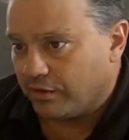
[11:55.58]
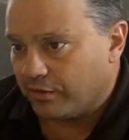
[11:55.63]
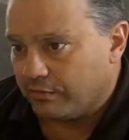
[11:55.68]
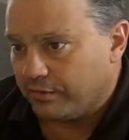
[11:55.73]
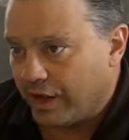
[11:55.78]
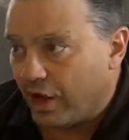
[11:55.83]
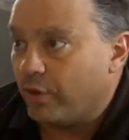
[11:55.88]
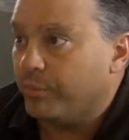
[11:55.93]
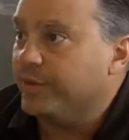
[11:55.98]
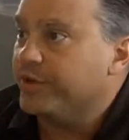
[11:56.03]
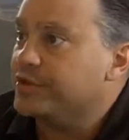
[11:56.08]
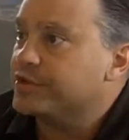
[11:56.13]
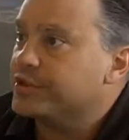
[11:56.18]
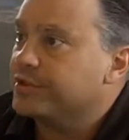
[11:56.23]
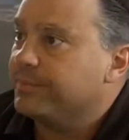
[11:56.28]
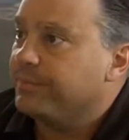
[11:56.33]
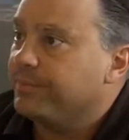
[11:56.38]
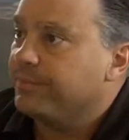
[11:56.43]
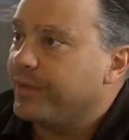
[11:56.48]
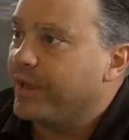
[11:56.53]
helmets
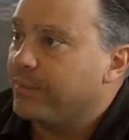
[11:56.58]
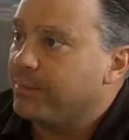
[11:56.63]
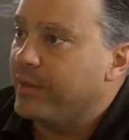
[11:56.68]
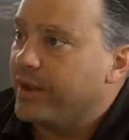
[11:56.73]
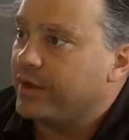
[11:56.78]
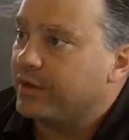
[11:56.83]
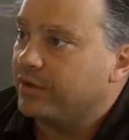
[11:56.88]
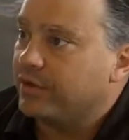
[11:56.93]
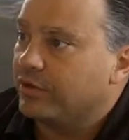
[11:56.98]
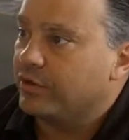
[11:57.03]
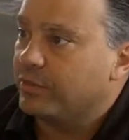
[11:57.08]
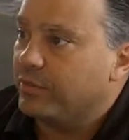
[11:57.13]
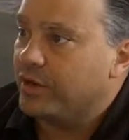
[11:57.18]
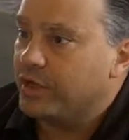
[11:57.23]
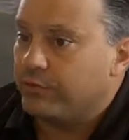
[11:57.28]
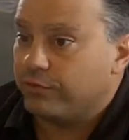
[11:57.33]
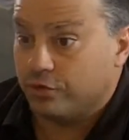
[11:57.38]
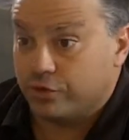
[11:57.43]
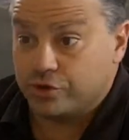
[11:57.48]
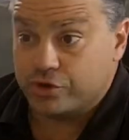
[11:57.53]
and make a little
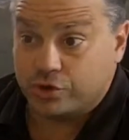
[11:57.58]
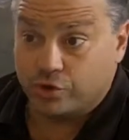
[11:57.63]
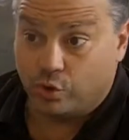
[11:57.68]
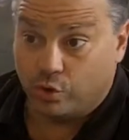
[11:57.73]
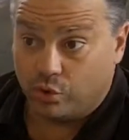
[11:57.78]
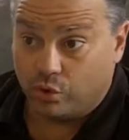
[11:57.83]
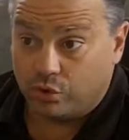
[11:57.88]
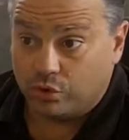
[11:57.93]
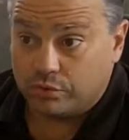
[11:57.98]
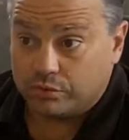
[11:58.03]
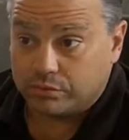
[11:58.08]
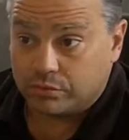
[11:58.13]
money for the school.